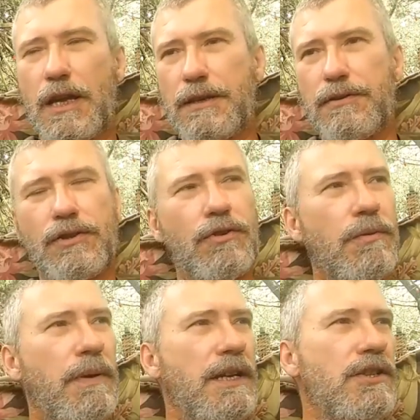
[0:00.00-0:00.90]
Hey, you know,
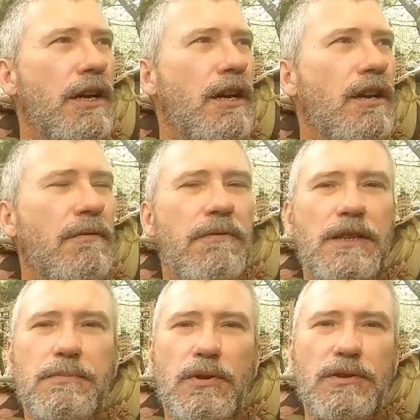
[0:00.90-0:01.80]
the page I got on
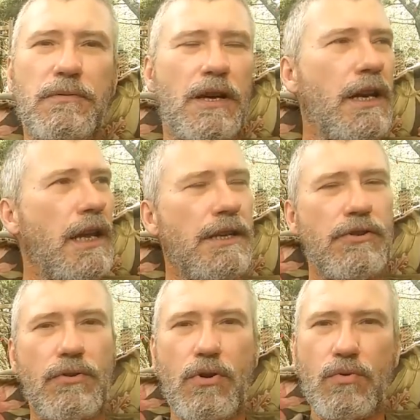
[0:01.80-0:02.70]
Facebook is fine. Hey,
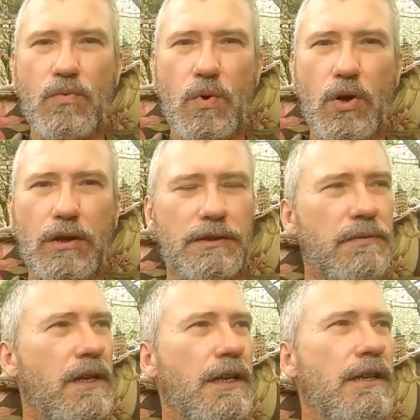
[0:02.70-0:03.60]
your own wall
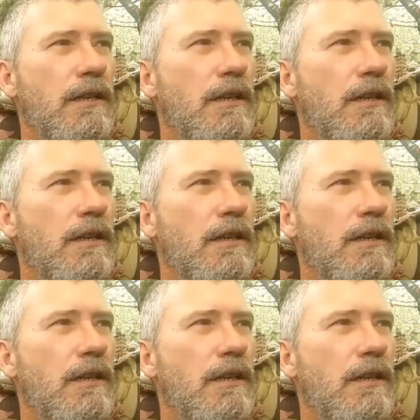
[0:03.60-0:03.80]
is fine.